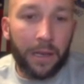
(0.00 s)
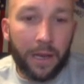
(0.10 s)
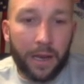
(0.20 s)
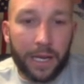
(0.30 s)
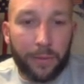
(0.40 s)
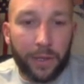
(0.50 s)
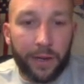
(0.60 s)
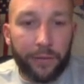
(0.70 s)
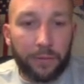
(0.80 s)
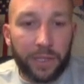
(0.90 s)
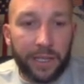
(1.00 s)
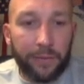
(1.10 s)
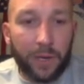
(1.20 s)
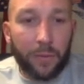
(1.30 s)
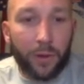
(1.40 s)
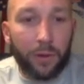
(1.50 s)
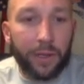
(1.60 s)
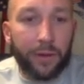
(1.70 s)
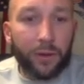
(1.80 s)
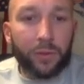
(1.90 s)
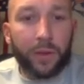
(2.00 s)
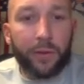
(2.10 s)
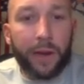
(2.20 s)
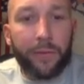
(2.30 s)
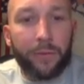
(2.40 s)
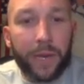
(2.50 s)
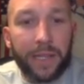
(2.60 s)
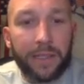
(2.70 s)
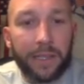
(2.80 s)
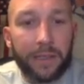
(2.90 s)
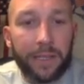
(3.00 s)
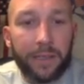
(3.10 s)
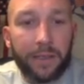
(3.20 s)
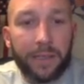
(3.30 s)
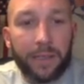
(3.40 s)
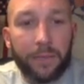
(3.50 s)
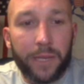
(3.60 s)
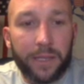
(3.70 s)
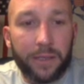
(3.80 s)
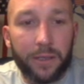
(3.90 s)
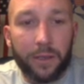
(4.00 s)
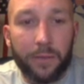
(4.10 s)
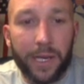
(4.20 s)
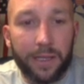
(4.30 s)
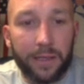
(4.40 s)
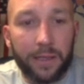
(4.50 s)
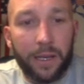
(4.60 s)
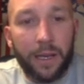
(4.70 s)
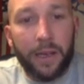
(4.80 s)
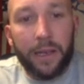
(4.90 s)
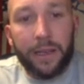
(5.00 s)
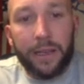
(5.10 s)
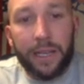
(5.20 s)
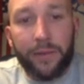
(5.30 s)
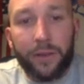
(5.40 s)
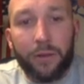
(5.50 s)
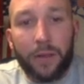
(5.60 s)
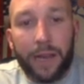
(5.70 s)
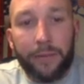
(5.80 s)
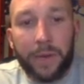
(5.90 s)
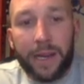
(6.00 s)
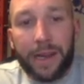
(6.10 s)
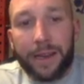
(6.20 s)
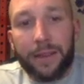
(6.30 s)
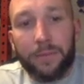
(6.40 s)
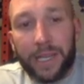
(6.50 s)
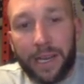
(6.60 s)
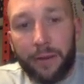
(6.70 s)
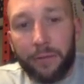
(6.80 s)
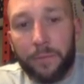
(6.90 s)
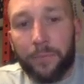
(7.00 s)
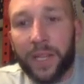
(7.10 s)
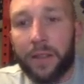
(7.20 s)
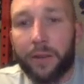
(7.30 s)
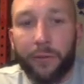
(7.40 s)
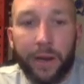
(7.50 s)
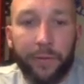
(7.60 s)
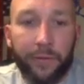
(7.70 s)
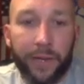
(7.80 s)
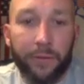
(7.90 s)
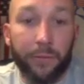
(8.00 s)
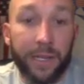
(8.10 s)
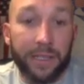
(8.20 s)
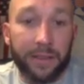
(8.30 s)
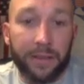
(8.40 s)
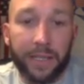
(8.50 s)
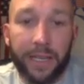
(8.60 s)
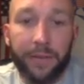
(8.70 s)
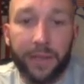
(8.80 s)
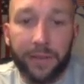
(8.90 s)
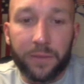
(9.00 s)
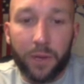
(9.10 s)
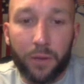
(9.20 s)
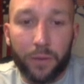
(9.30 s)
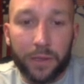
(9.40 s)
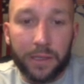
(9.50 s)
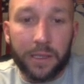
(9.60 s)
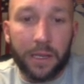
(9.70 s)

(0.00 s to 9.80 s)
A couple here from Steve Maraboli: those with a grateful mindset tend to see the message in the mess, and even though life may knock them down, the grateful find reasons, even if small ones,